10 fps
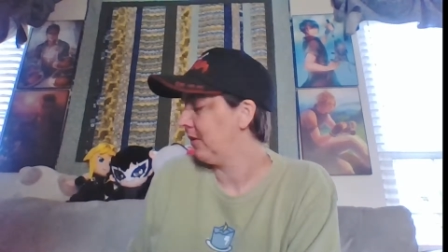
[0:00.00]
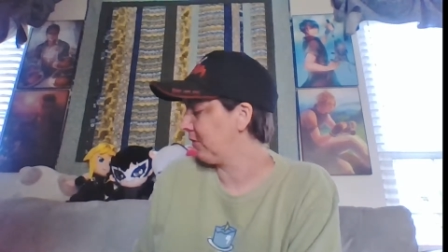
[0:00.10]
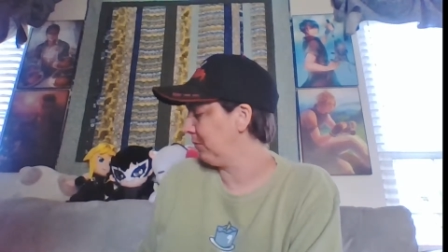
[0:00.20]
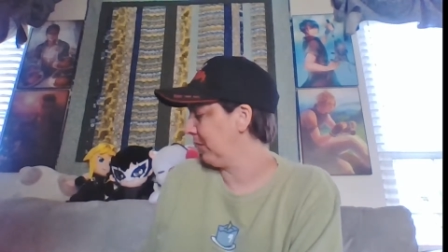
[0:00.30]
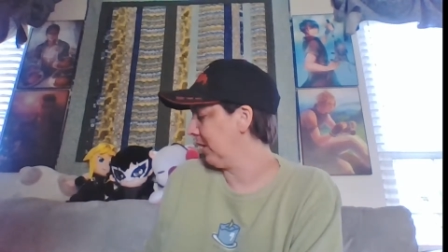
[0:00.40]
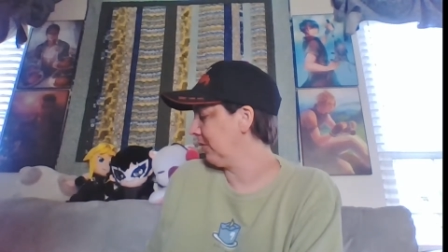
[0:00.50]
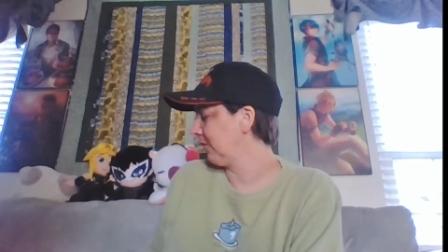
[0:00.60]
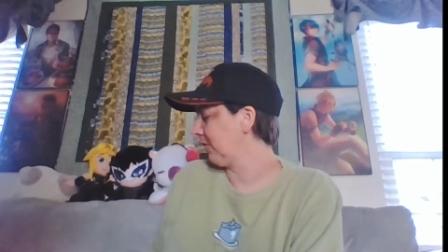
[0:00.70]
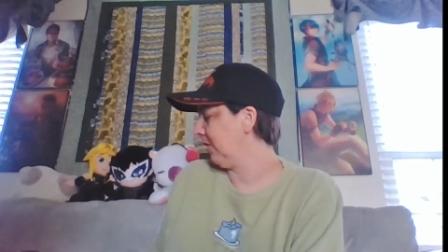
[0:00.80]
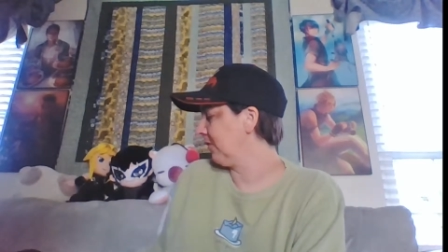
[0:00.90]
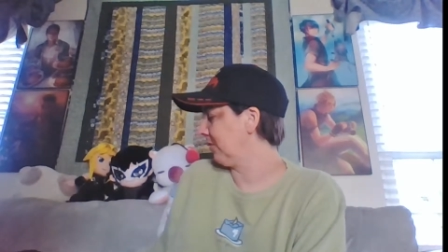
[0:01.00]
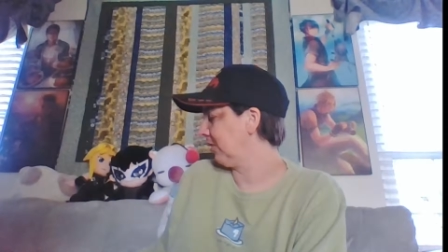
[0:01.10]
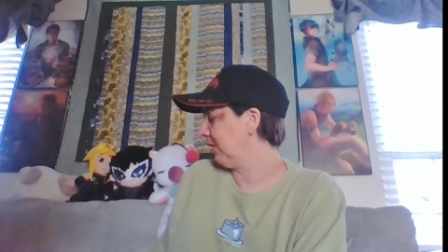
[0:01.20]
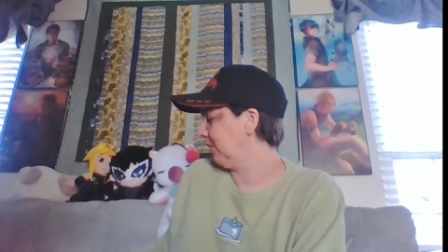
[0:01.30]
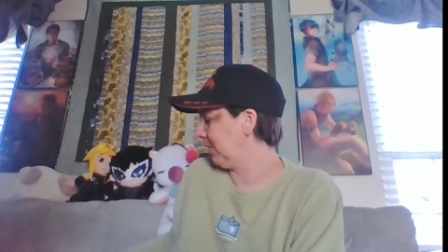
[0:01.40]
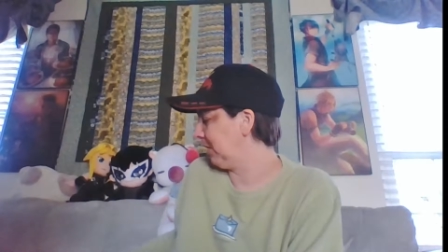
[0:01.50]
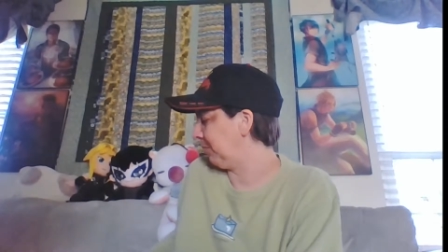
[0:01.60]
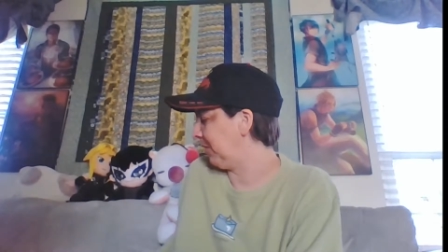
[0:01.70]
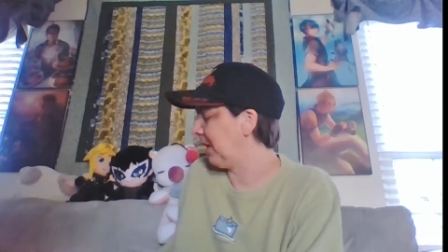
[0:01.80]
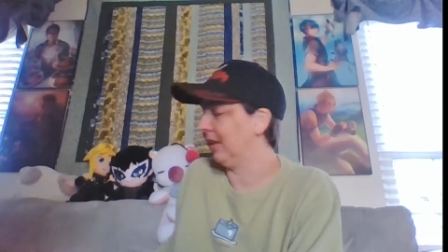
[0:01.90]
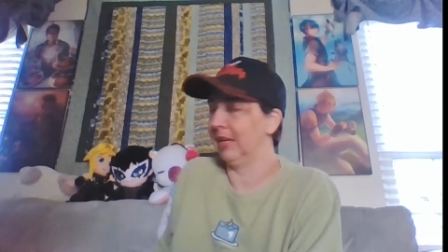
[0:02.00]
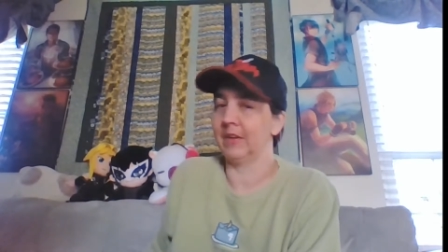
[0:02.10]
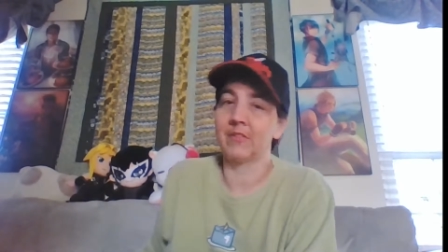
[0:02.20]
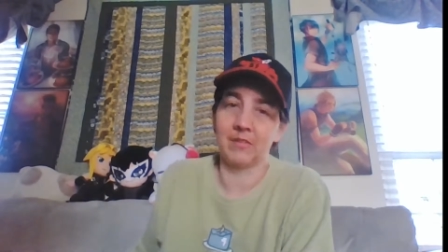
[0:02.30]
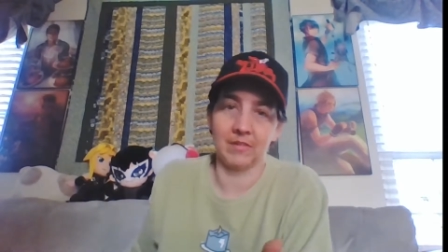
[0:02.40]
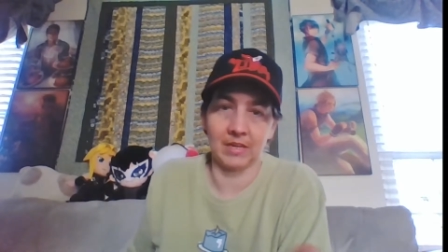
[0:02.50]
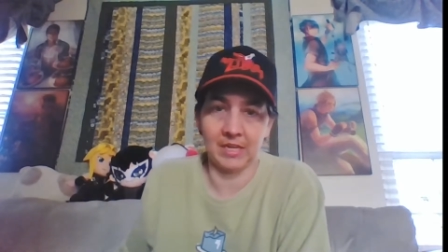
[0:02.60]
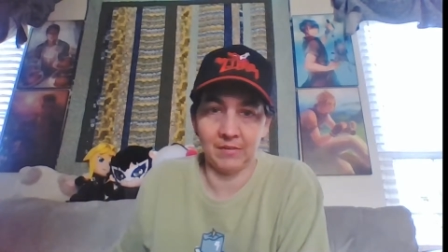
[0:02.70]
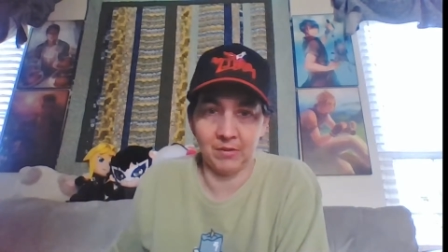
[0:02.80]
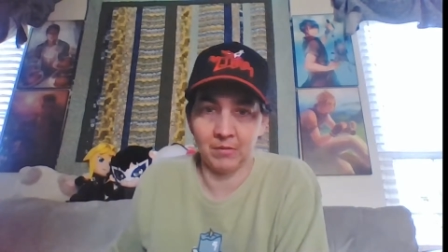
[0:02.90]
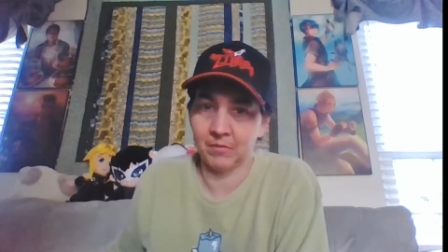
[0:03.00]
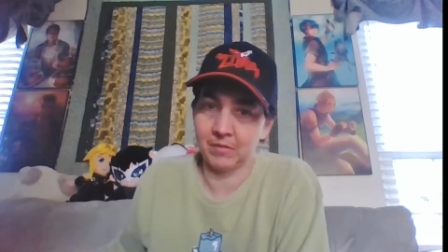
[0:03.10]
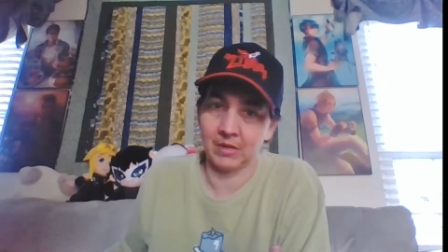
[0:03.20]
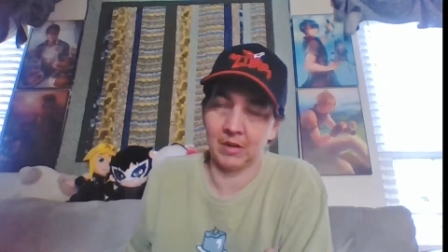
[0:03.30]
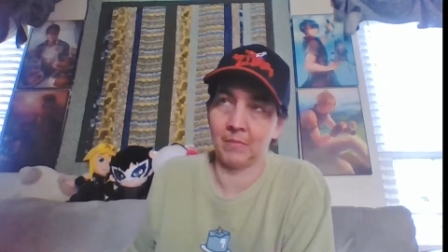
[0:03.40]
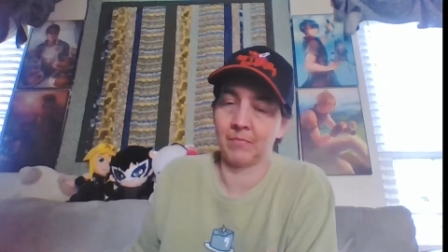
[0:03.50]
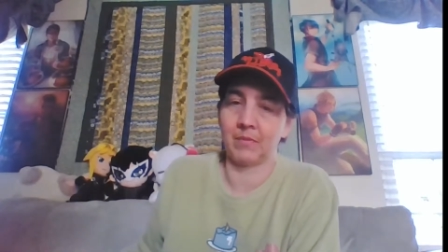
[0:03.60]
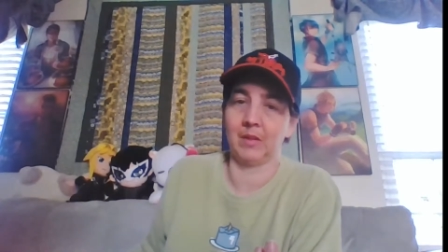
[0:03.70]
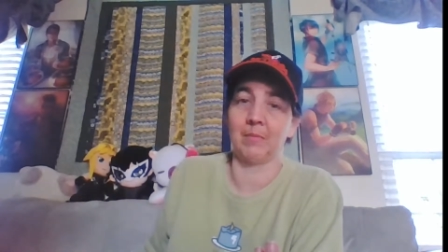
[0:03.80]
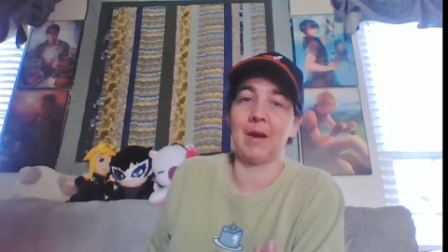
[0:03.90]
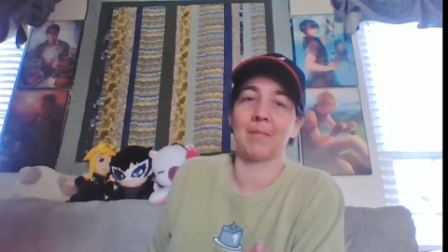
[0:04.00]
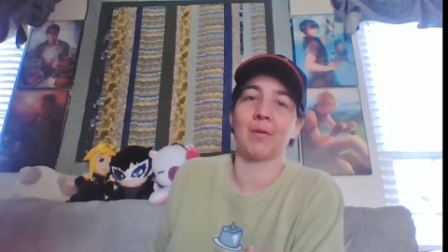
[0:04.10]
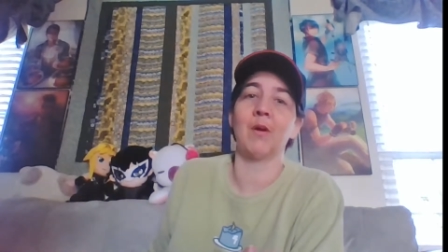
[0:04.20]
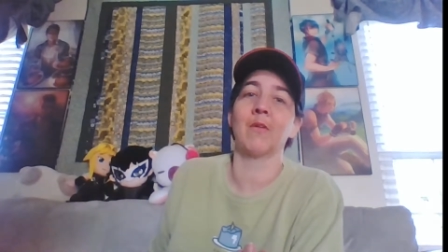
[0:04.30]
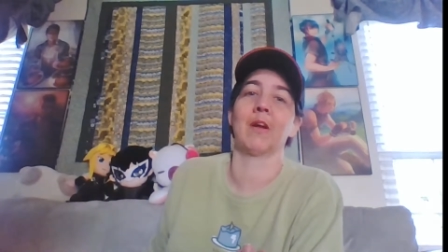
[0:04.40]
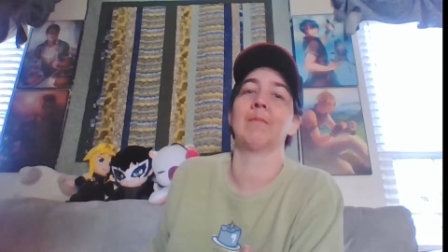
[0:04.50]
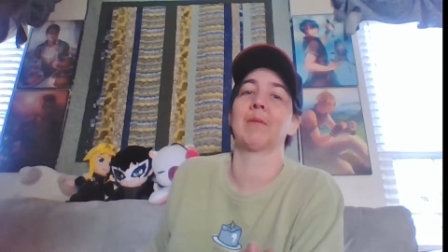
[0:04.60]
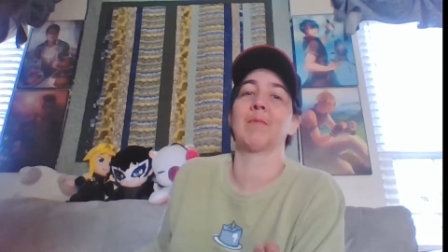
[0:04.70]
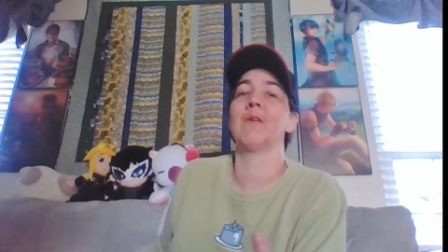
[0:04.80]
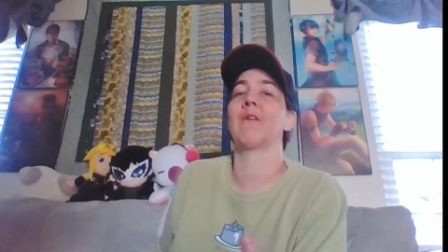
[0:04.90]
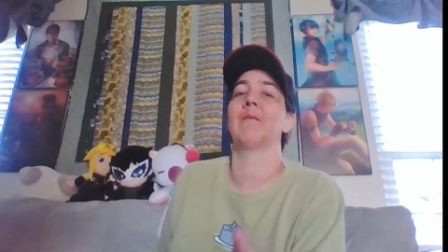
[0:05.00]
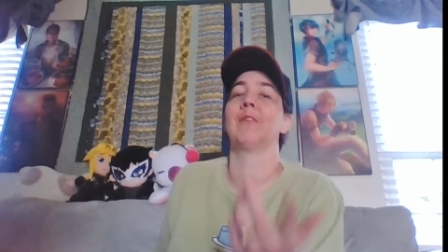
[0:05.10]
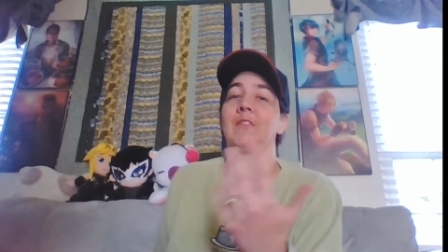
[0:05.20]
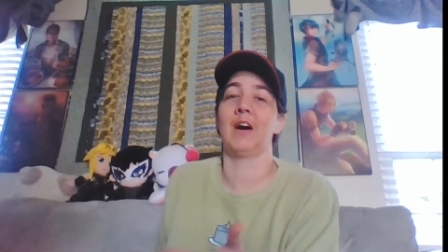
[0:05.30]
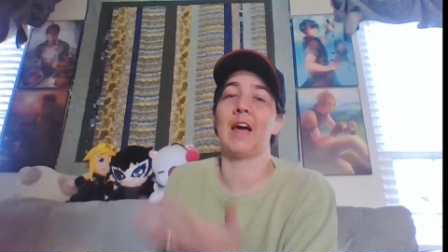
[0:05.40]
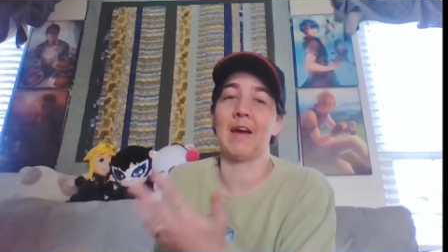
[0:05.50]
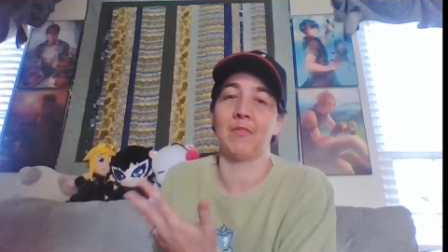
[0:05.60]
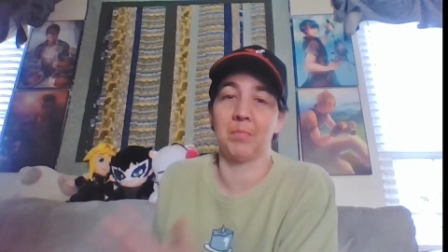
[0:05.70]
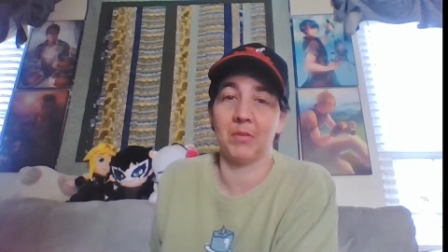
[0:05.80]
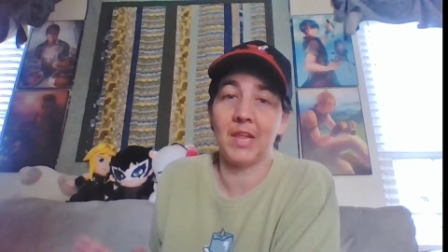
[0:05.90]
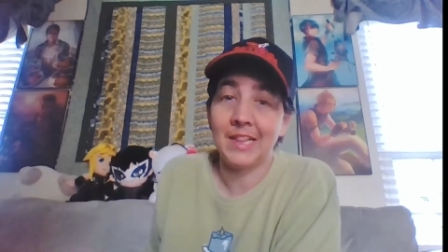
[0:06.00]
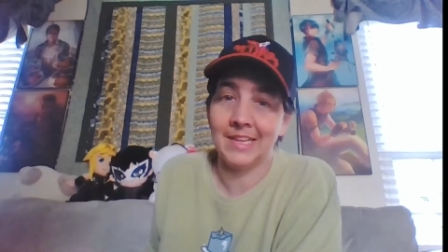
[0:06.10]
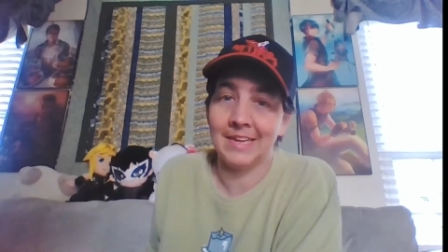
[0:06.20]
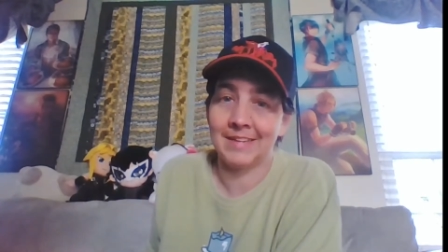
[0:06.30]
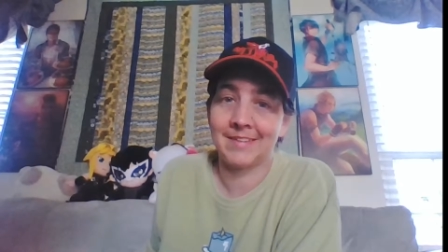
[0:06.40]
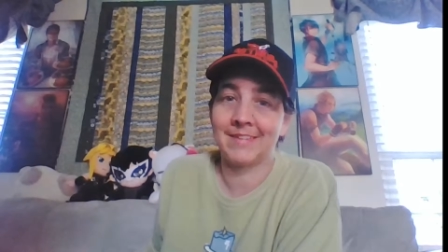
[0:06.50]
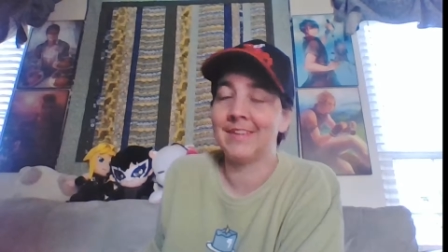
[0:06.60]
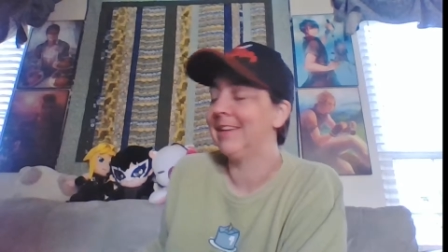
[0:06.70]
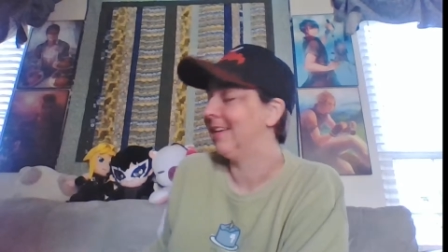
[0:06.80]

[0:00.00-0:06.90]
So when you go to this concert, they don't get a playlist. They give you, you can buy a program, but the program does not have the playlist.